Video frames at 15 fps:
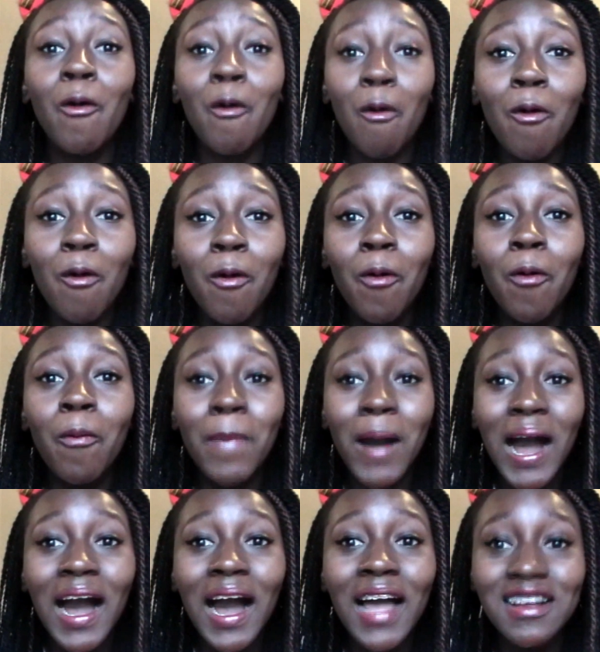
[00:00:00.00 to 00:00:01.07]
Oh
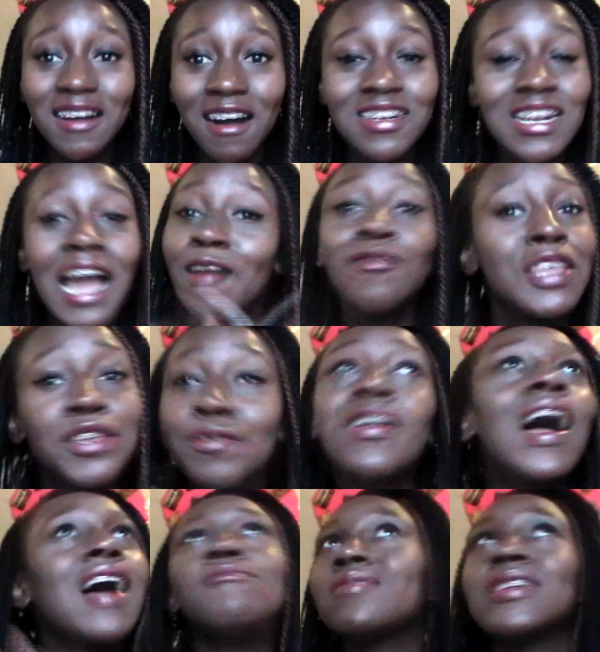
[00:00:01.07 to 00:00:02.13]
my gosh. I don't think you
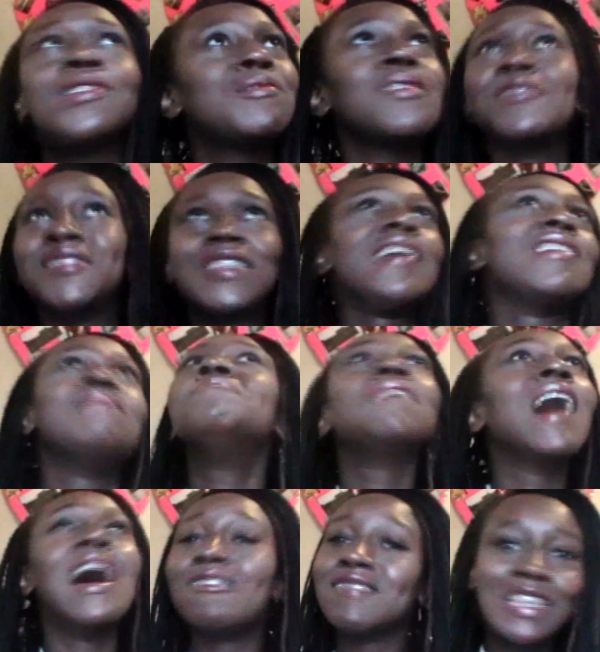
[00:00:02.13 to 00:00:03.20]
understand.
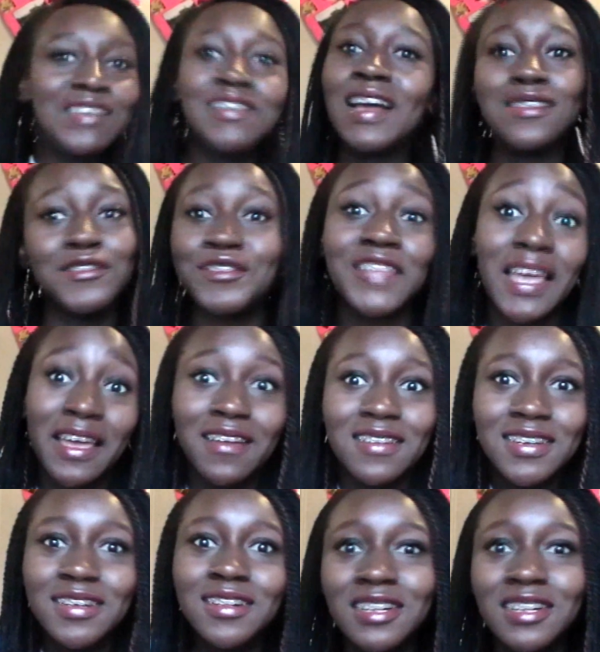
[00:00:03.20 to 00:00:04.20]
I don't think you guys understand.